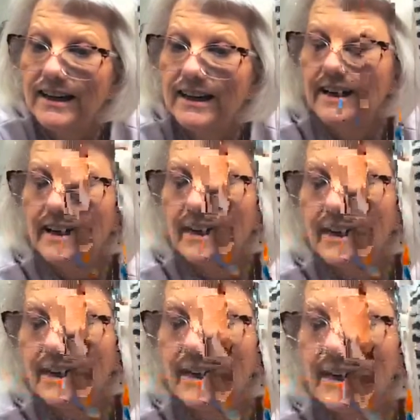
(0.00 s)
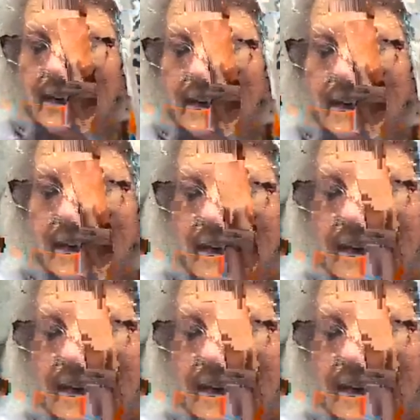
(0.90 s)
In it to attach it to the